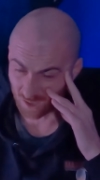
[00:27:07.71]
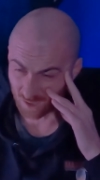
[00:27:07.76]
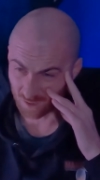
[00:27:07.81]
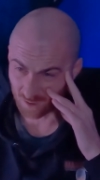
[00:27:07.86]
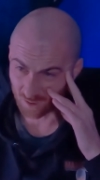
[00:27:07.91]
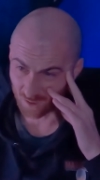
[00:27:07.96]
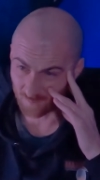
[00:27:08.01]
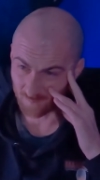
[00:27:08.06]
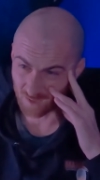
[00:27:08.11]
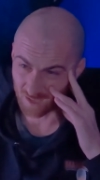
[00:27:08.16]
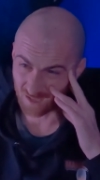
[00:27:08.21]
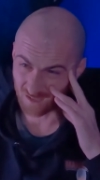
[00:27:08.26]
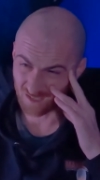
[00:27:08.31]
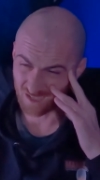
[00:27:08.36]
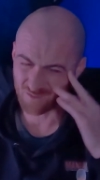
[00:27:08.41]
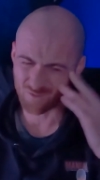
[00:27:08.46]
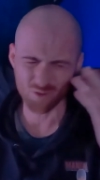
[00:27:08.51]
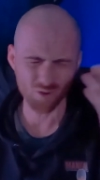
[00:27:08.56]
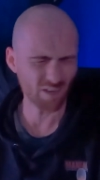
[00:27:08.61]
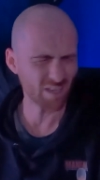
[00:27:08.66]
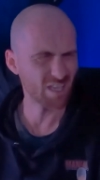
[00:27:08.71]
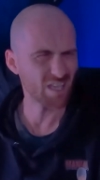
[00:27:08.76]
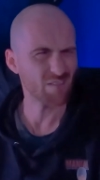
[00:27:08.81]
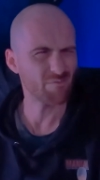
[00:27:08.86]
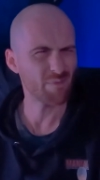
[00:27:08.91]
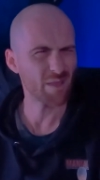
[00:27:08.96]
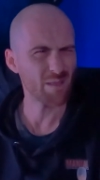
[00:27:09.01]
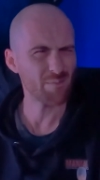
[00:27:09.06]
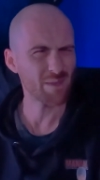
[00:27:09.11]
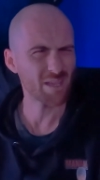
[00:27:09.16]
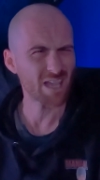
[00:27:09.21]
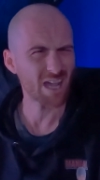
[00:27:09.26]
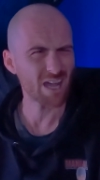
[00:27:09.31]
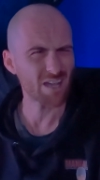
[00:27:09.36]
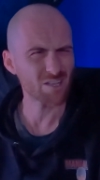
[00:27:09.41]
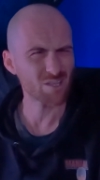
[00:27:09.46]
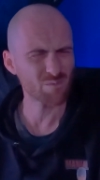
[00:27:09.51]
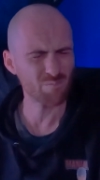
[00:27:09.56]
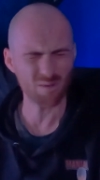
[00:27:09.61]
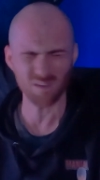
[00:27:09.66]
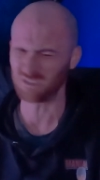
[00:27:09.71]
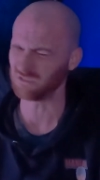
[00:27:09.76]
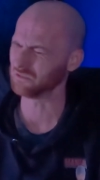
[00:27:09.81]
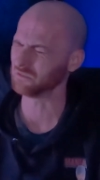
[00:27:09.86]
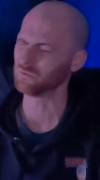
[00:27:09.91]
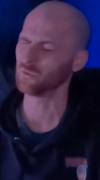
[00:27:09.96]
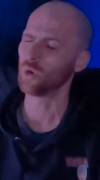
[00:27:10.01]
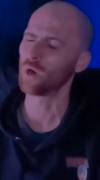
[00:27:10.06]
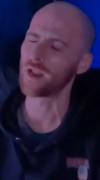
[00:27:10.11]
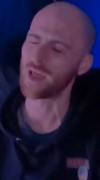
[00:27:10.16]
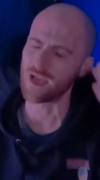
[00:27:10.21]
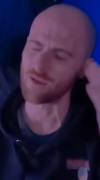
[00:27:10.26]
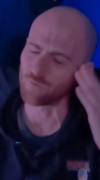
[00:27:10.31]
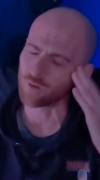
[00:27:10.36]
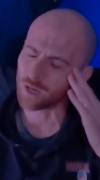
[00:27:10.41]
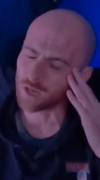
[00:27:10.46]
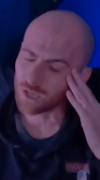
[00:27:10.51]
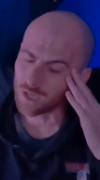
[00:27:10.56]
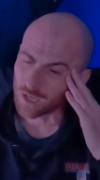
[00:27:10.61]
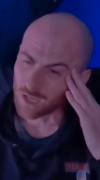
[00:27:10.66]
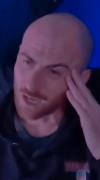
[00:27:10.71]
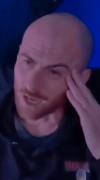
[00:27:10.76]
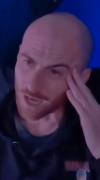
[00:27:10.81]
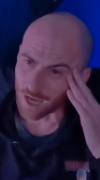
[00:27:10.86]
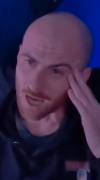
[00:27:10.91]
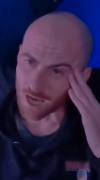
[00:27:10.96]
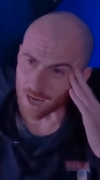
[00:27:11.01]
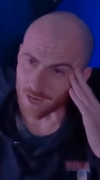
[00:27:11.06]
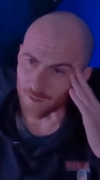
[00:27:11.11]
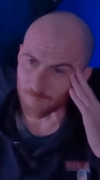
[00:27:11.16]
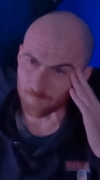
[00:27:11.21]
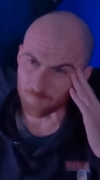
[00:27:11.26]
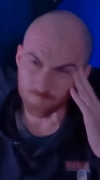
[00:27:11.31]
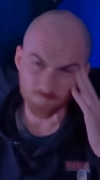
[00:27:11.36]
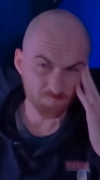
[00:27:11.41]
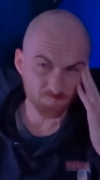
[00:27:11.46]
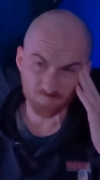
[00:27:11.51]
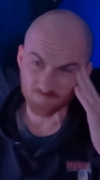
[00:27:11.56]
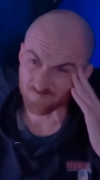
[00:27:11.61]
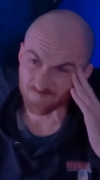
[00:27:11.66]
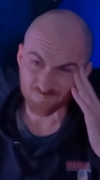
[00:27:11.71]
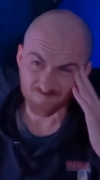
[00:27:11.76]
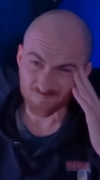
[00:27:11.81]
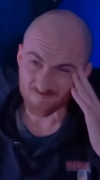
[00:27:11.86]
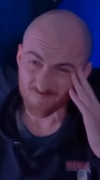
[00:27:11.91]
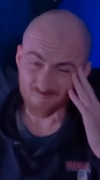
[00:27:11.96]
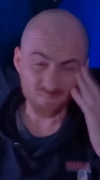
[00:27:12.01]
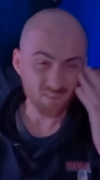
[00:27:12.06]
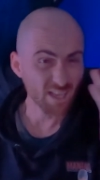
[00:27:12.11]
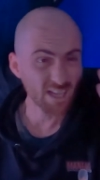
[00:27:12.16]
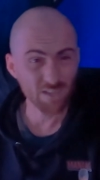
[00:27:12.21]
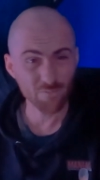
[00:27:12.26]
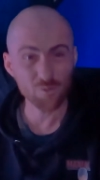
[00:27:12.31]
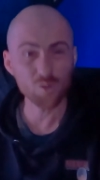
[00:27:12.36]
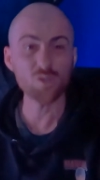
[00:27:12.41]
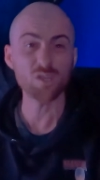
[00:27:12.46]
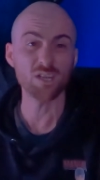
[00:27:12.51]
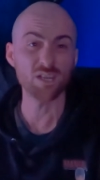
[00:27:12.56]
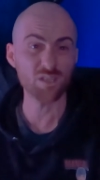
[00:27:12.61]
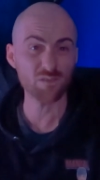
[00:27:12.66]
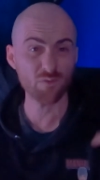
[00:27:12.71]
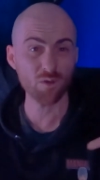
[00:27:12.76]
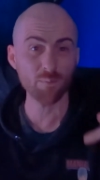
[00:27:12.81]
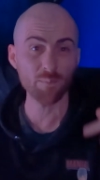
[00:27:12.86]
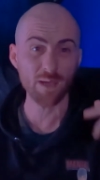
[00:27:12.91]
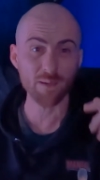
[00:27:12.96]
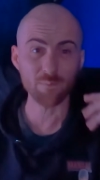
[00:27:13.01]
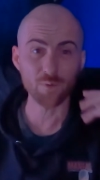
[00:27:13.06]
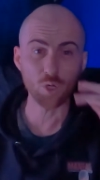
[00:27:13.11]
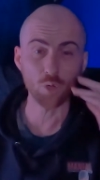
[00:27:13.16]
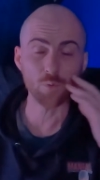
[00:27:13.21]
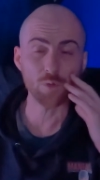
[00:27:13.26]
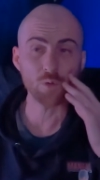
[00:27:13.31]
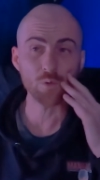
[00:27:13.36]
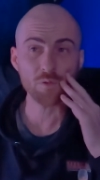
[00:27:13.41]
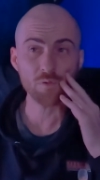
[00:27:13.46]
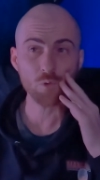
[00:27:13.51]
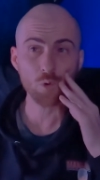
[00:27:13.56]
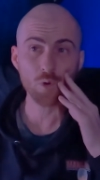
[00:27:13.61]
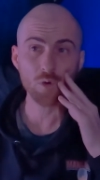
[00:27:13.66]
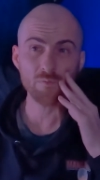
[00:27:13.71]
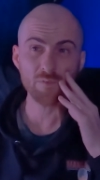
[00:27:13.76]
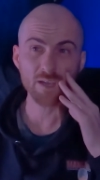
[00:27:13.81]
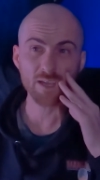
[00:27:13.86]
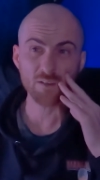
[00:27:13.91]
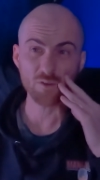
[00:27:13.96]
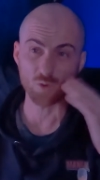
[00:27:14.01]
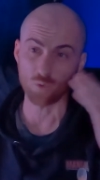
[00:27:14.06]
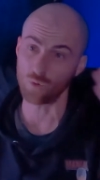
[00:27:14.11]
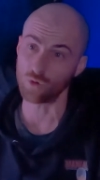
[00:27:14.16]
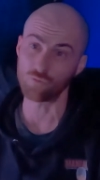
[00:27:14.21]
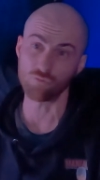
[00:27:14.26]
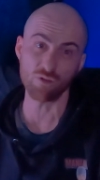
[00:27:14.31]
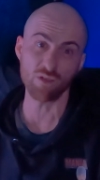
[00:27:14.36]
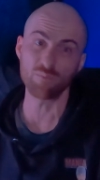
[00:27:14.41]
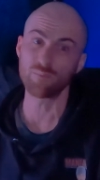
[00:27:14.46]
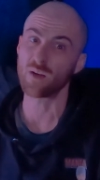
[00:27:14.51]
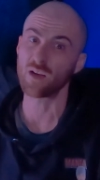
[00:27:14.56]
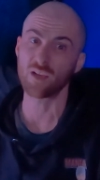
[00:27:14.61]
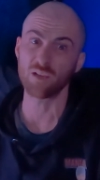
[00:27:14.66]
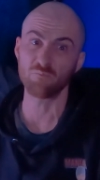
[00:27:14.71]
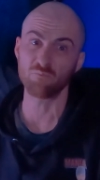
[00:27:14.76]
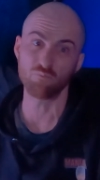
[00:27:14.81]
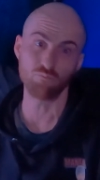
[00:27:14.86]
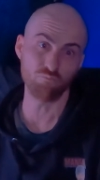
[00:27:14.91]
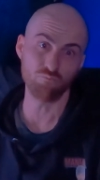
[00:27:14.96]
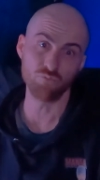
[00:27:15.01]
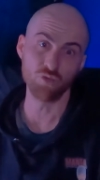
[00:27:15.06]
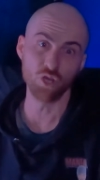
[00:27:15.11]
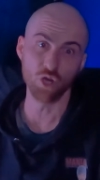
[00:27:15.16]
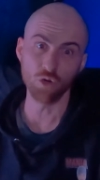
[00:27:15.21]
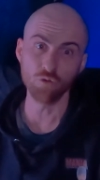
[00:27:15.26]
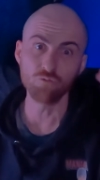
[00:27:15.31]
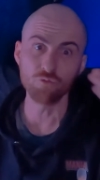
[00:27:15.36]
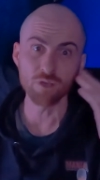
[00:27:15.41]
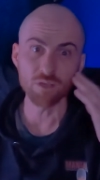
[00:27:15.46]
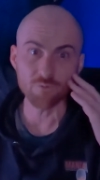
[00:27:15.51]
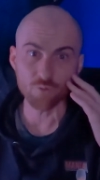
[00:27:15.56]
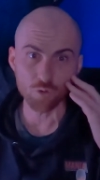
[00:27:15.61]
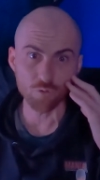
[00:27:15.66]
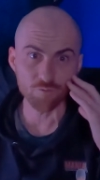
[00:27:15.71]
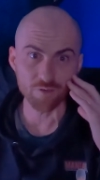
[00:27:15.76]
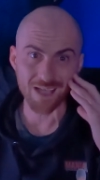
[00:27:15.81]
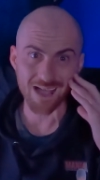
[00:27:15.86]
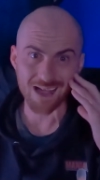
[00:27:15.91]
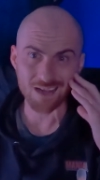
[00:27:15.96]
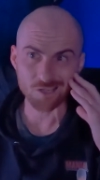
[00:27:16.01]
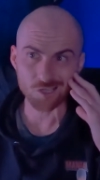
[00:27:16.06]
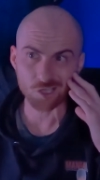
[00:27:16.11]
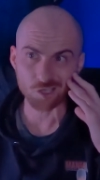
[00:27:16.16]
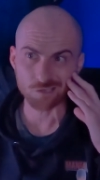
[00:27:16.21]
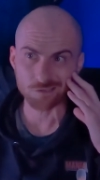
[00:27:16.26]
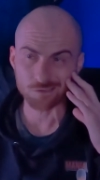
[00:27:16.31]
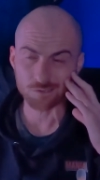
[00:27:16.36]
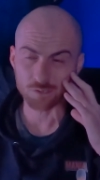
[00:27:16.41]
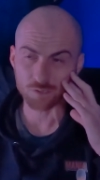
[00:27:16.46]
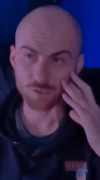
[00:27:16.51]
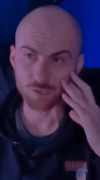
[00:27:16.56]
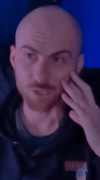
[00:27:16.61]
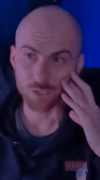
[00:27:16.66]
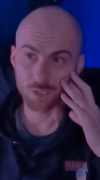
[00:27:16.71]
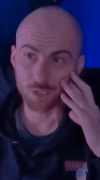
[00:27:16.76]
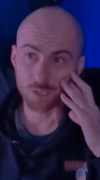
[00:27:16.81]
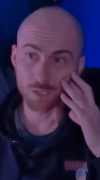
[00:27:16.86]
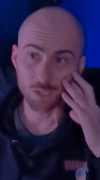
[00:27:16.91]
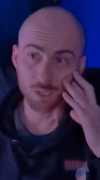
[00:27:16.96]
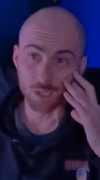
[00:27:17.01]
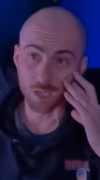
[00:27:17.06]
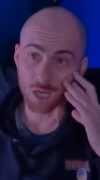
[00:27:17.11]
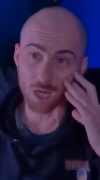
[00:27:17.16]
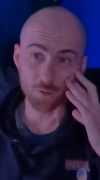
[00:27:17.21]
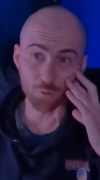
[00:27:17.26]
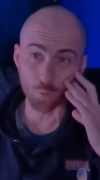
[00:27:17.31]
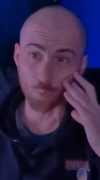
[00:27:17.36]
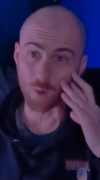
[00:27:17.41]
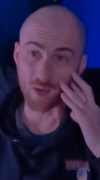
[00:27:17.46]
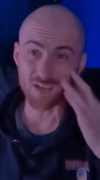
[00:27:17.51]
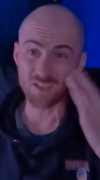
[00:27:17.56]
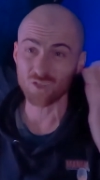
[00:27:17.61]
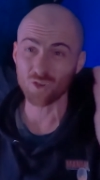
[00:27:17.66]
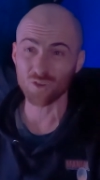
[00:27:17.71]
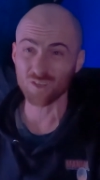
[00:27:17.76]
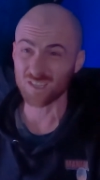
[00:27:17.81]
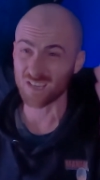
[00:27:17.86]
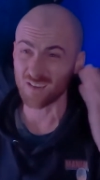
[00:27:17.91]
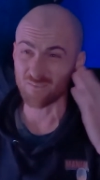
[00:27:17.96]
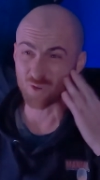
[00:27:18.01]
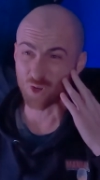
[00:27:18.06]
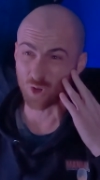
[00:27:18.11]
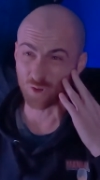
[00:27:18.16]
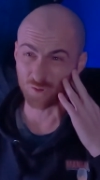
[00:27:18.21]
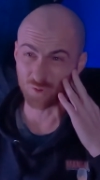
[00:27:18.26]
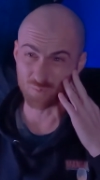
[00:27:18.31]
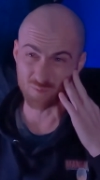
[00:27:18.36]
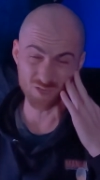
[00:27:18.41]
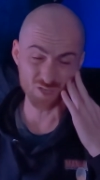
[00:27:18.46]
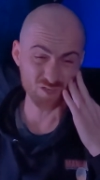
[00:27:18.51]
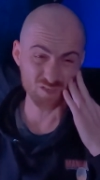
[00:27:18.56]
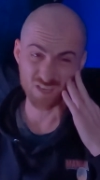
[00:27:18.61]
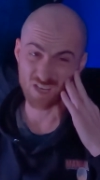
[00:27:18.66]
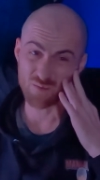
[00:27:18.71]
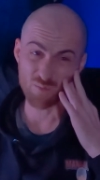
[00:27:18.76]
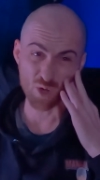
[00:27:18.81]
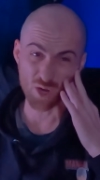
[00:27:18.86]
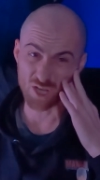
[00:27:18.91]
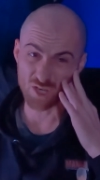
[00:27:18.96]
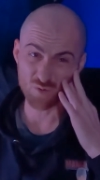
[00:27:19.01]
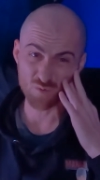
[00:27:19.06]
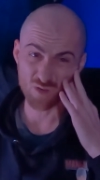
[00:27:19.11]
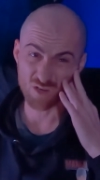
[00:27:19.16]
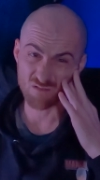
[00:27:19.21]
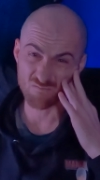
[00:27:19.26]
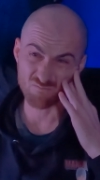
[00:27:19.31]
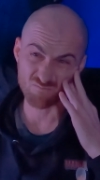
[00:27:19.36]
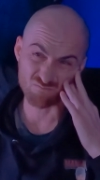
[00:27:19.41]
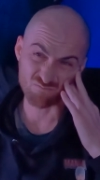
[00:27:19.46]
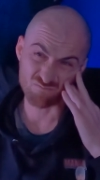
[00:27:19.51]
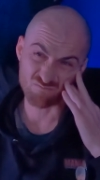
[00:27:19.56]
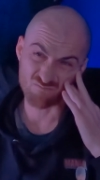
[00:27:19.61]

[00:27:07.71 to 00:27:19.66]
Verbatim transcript: You know what I mean? Even though I give Baby cats, but whatever. Um, if you've seen this film, let me know what you thought of it. Do you agree my, you know, review and reactions? Otherwise, honestly, I haven't got too much to say about this one.